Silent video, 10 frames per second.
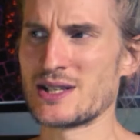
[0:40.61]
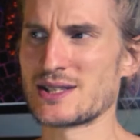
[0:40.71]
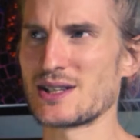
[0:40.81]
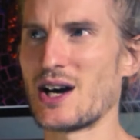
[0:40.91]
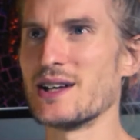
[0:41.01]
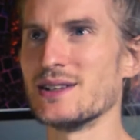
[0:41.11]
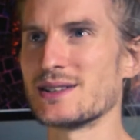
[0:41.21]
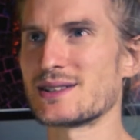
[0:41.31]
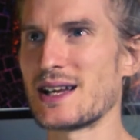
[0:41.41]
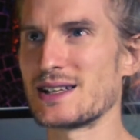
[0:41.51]

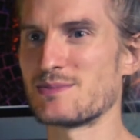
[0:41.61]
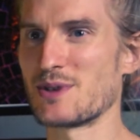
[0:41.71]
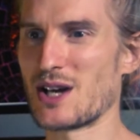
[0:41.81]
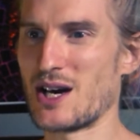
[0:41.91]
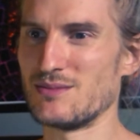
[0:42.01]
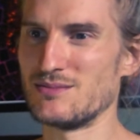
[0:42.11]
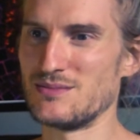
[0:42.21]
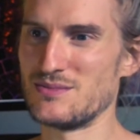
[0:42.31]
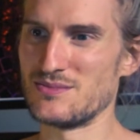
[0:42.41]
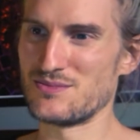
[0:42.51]
Science has
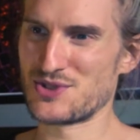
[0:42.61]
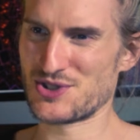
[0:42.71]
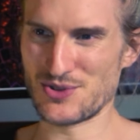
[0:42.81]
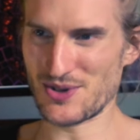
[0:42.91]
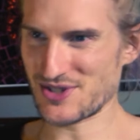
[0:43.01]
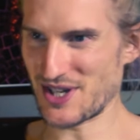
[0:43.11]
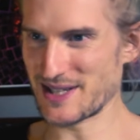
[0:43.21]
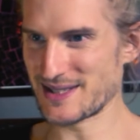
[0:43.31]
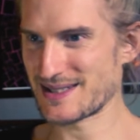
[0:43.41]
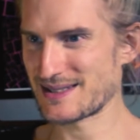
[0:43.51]
become
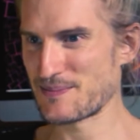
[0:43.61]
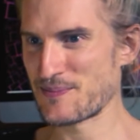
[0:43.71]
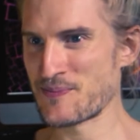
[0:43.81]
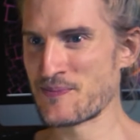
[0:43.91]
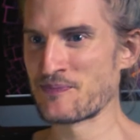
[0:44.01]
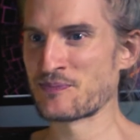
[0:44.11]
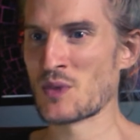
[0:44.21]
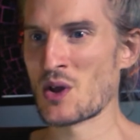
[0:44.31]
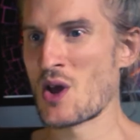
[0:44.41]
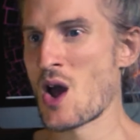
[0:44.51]
pseudoscience.
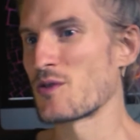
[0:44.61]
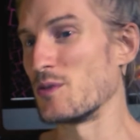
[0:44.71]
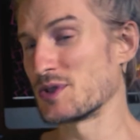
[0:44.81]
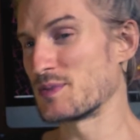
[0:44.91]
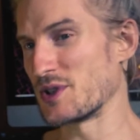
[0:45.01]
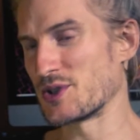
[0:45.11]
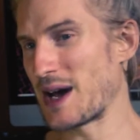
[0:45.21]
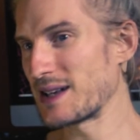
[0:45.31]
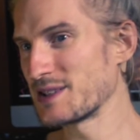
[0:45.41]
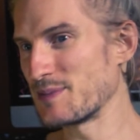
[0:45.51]
From a
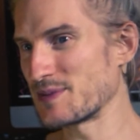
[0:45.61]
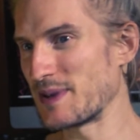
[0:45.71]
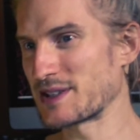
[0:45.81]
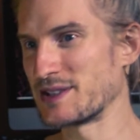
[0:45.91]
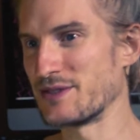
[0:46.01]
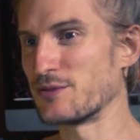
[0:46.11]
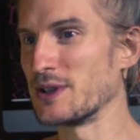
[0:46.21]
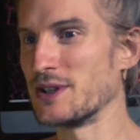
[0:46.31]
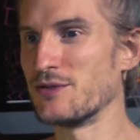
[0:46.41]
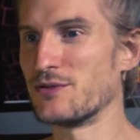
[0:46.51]
spirituality perspective,
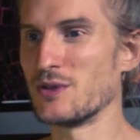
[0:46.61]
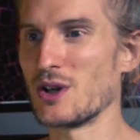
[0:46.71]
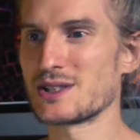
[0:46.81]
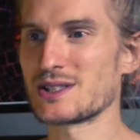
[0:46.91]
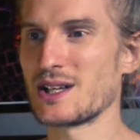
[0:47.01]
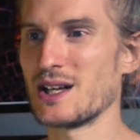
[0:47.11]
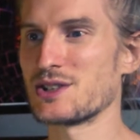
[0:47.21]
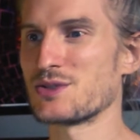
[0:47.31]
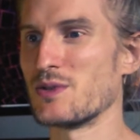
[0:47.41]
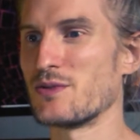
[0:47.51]
we've lost
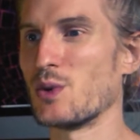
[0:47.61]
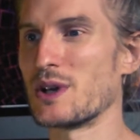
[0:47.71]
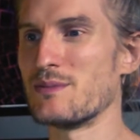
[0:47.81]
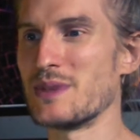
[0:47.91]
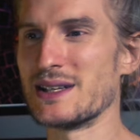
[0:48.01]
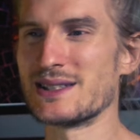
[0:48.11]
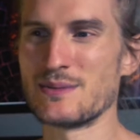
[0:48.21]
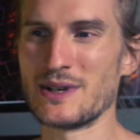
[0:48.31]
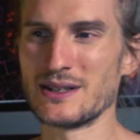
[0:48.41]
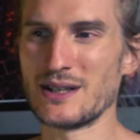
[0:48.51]
touch with what it means to
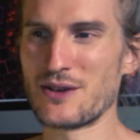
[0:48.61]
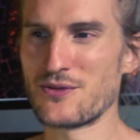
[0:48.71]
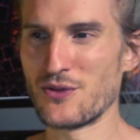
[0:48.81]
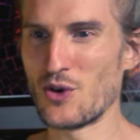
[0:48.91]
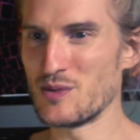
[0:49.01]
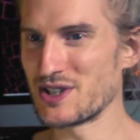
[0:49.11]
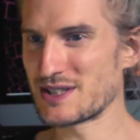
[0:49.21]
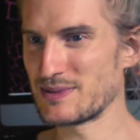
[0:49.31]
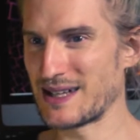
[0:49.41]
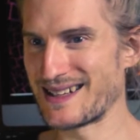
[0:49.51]
be a life form on
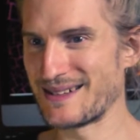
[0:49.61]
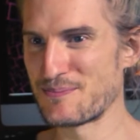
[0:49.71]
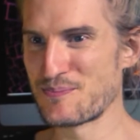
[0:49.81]
this planet.